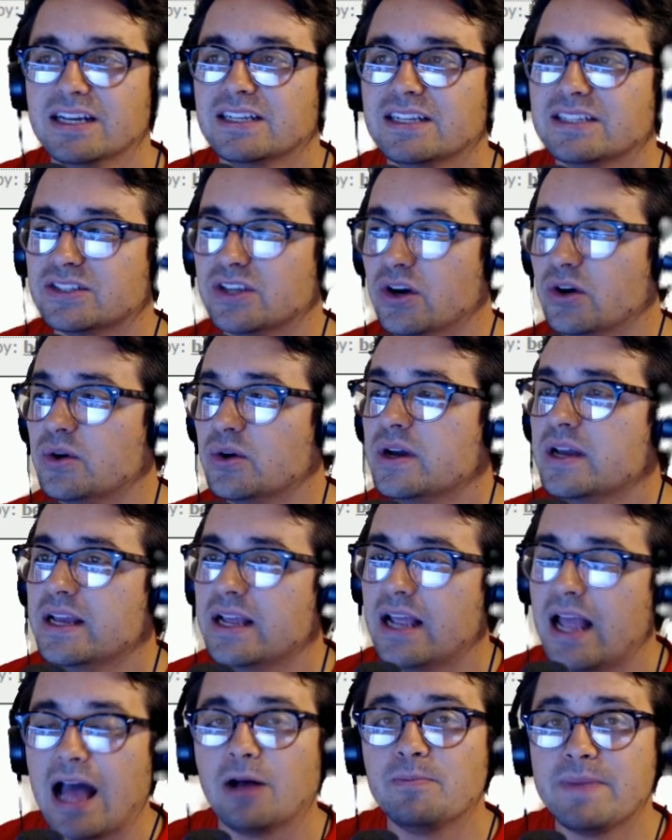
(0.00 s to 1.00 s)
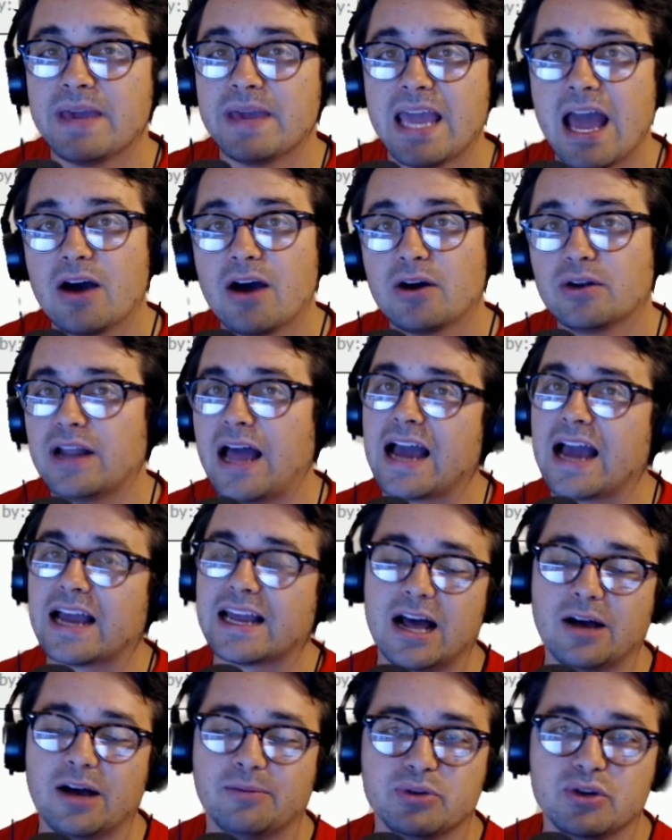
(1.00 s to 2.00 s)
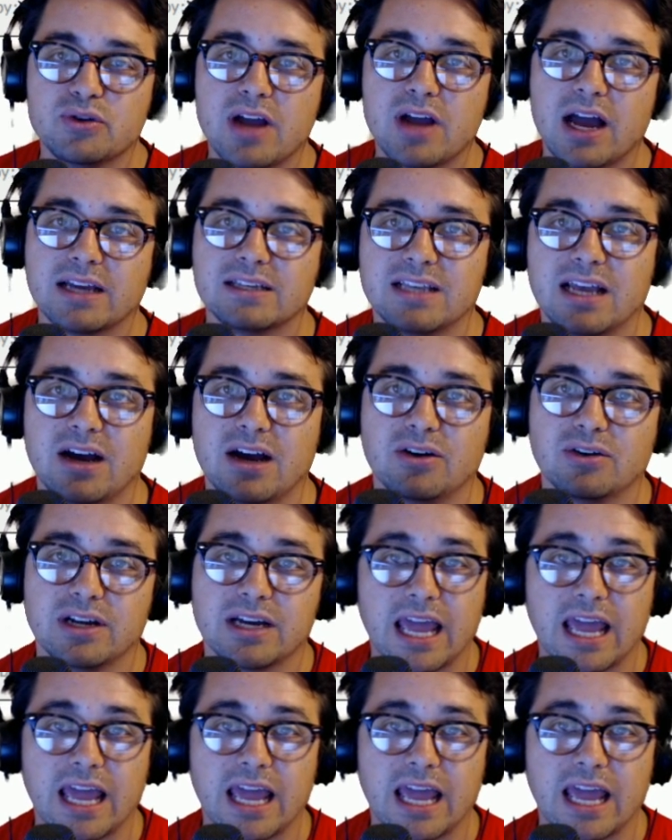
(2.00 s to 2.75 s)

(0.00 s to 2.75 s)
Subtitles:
So help me out. I can help you guys out.